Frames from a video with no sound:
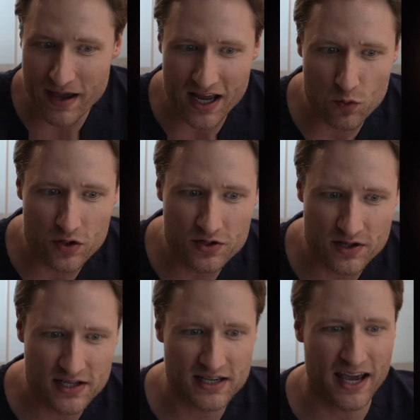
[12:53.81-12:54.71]
main wound
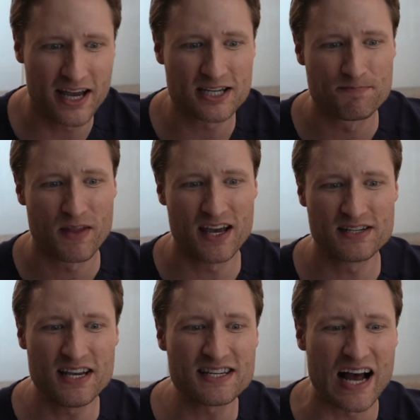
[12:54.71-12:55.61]
in this case
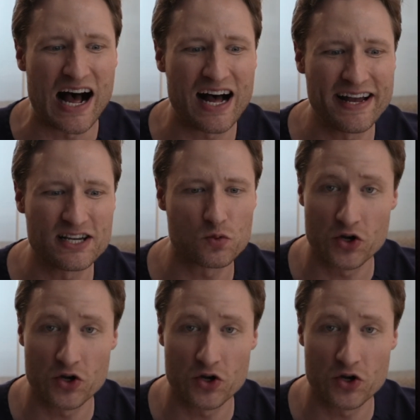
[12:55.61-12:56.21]
is these eyes,